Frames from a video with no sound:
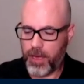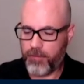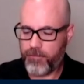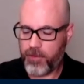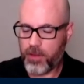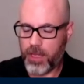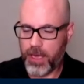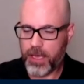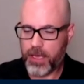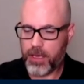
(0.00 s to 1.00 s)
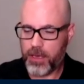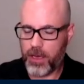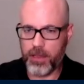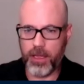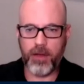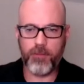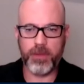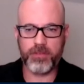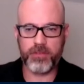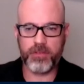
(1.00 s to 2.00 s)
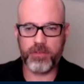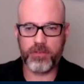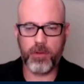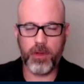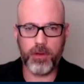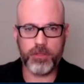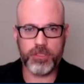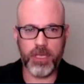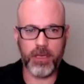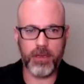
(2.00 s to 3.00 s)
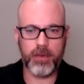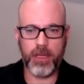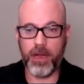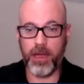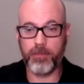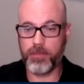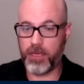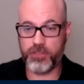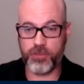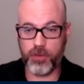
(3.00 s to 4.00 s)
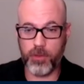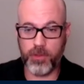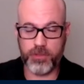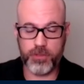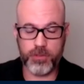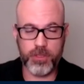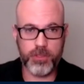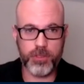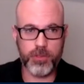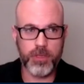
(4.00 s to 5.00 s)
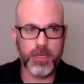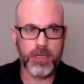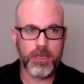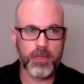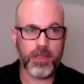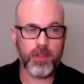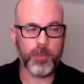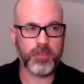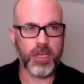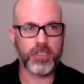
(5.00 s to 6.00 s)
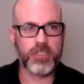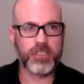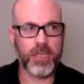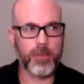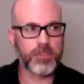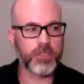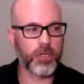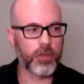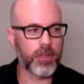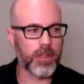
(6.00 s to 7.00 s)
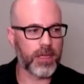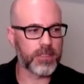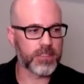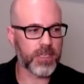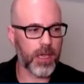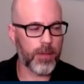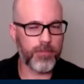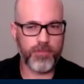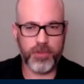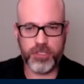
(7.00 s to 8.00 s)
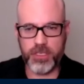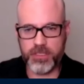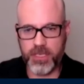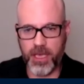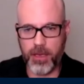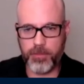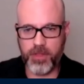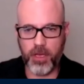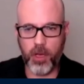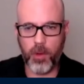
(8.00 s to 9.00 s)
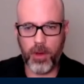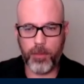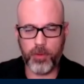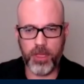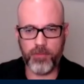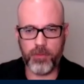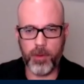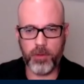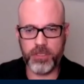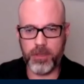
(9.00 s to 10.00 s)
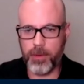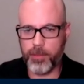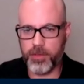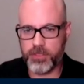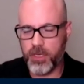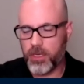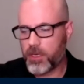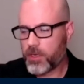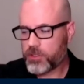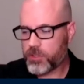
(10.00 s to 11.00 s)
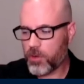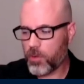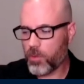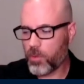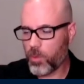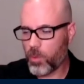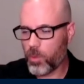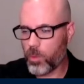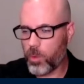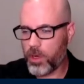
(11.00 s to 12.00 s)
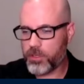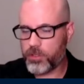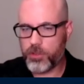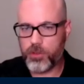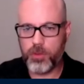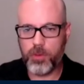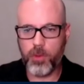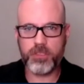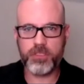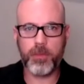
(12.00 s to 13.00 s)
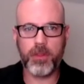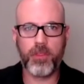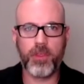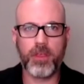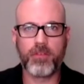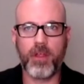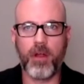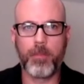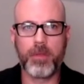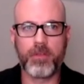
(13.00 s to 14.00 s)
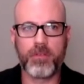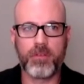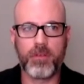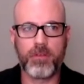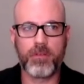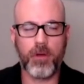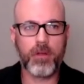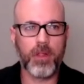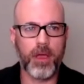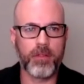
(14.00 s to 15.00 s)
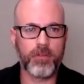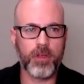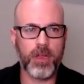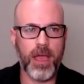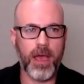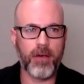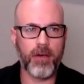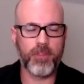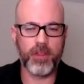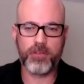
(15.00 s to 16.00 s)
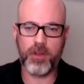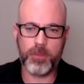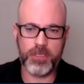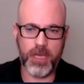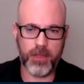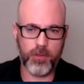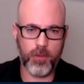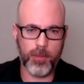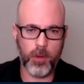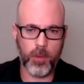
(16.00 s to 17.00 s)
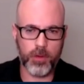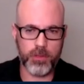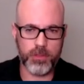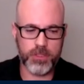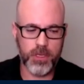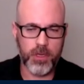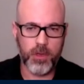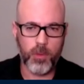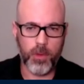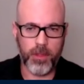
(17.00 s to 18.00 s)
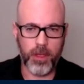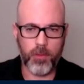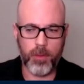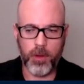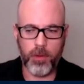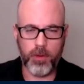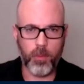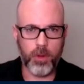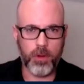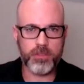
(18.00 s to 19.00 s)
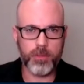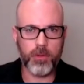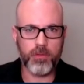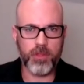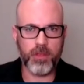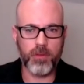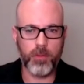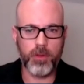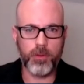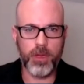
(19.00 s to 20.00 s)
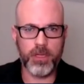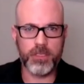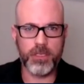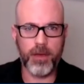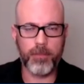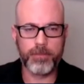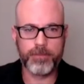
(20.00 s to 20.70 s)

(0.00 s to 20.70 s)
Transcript: feel like a lot of businesses don't understand, and I struggle with this certainly too, like the protection cybersecurity landscape, phishing scams that go up when you have remote team members. So what are some of the things that our businesses, our clients are going to have that's going to protect their remote workers when they are remote? And what are some of those things that we do at NTM?